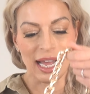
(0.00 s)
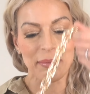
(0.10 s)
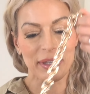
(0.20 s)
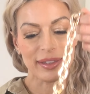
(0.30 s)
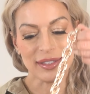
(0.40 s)
I
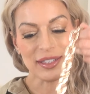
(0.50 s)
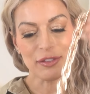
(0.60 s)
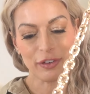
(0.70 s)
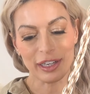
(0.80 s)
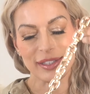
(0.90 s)
mean, this is
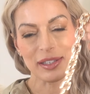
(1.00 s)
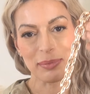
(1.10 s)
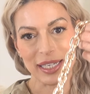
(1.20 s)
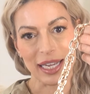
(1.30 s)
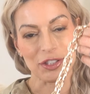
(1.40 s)
very
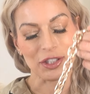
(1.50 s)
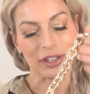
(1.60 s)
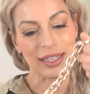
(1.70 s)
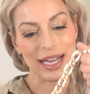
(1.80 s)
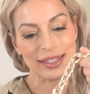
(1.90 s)
substantial.
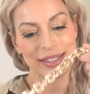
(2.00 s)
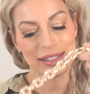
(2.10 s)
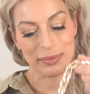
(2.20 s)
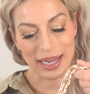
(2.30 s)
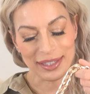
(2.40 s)
It has
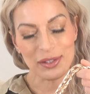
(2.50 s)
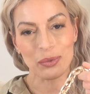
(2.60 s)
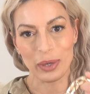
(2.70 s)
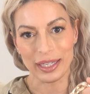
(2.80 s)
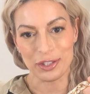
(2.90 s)
some nice
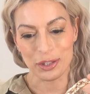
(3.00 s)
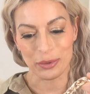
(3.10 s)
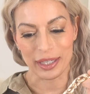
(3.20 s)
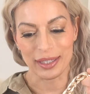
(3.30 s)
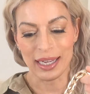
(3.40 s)
weight to
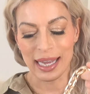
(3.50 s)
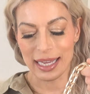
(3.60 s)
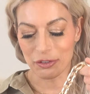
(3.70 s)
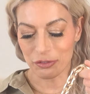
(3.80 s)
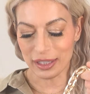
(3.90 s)
it,
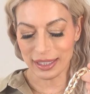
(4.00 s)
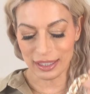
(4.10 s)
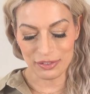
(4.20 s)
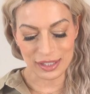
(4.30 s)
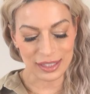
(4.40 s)
and it really
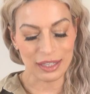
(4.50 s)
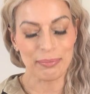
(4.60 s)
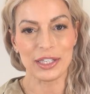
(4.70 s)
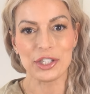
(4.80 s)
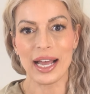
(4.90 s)
gives this a
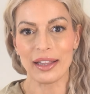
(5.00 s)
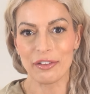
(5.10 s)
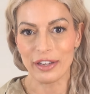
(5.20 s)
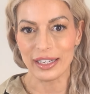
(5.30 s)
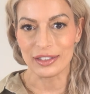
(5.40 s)
much
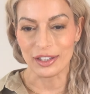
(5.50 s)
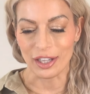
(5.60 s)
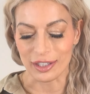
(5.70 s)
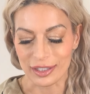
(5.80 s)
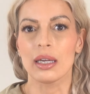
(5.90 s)
elevated
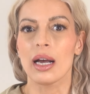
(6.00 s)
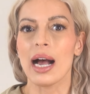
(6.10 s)
look.